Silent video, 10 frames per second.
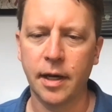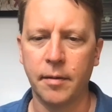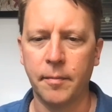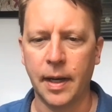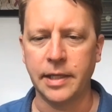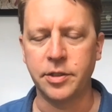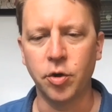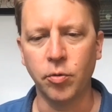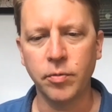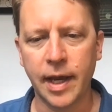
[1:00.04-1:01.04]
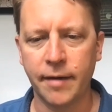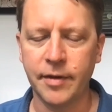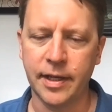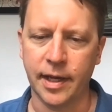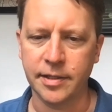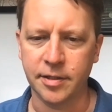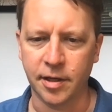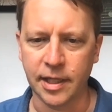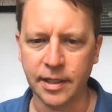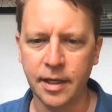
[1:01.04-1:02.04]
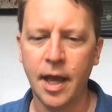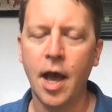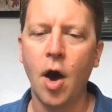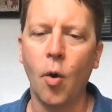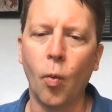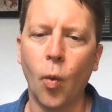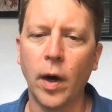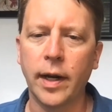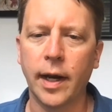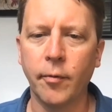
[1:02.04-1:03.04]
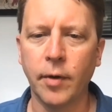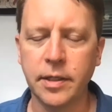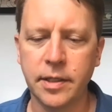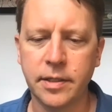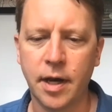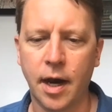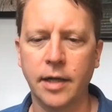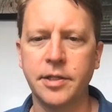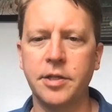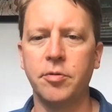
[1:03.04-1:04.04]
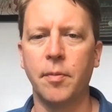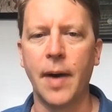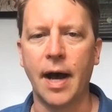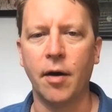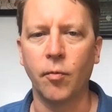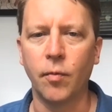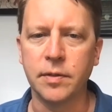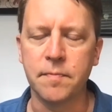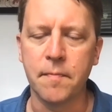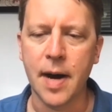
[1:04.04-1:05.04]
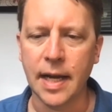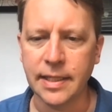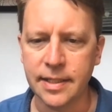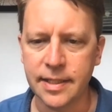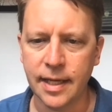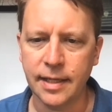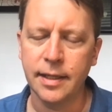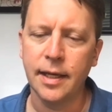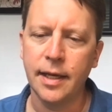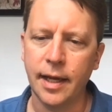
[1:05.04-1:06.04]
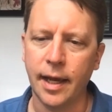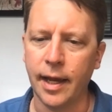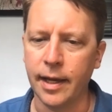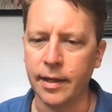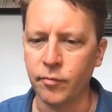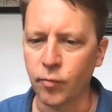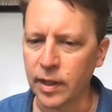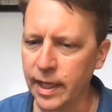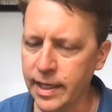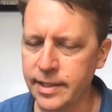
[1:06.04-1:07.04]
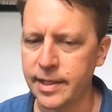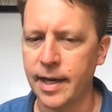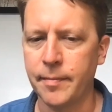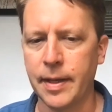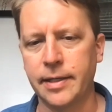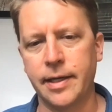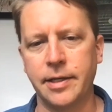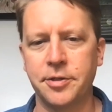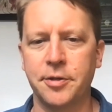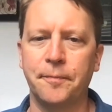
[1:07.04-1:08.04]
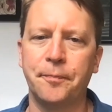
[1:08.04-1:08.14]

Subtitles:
I don't have a guest on. What I wanted to talk to you about was mindset and related to that meditation.